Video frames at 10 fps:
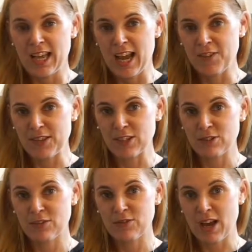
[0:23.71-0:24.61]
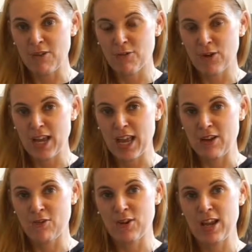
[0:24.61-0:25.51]
And there's lots of nut-free,
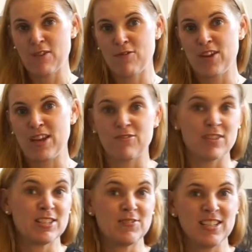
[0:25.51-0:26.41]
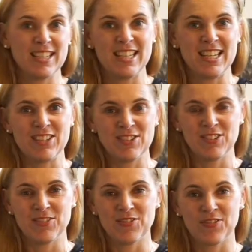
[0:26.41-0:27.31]
egg-free and vegan recipes in there too.
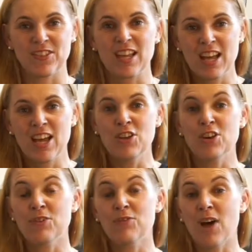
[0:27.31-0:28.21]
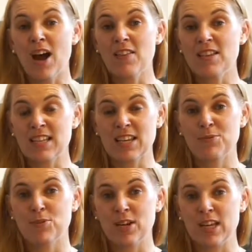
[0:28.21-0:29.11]
You can find this
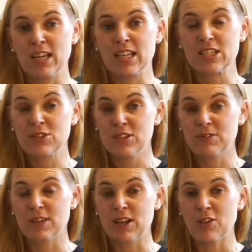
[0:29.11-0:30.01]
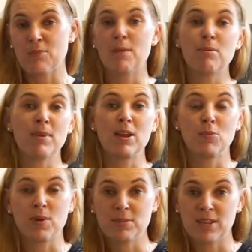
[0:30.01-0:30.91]
ebook exclusively on the Mummy Made It
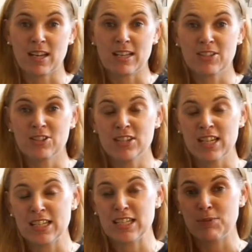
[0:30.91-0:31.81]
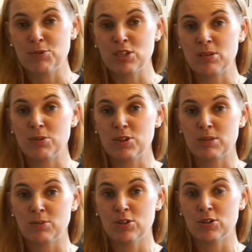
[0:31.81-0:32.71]
website, so just head to
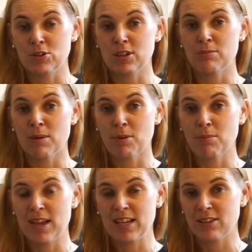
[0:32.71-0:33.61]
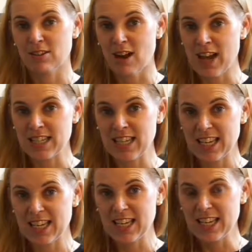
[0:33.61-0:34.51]

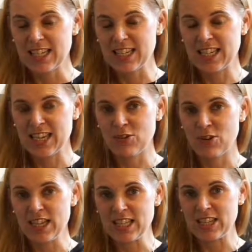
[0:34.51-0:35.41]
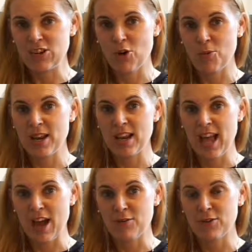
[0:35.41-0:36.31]
www.mummymade.it to get your instant copy
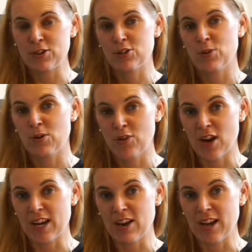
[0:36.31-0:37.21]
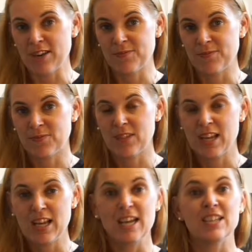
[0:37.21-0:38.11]
now for just $12.99.
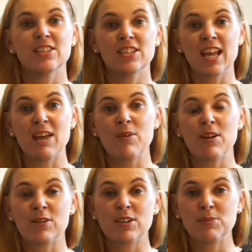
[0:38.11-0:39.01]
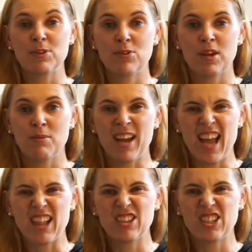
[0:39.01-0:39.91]
So today we're going to be cooking my
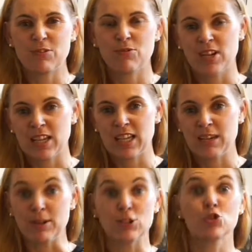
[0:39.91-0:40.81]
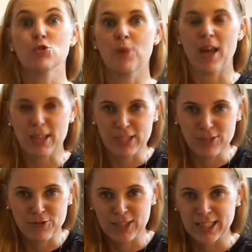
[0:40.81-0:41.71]
my super allergy
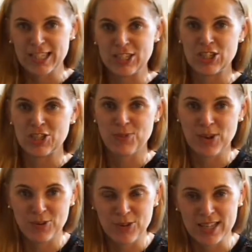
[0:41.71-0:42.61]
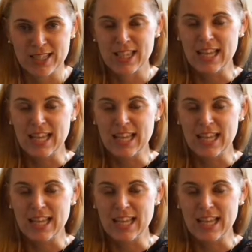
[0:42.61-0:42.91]
friendly gingerbread cookies.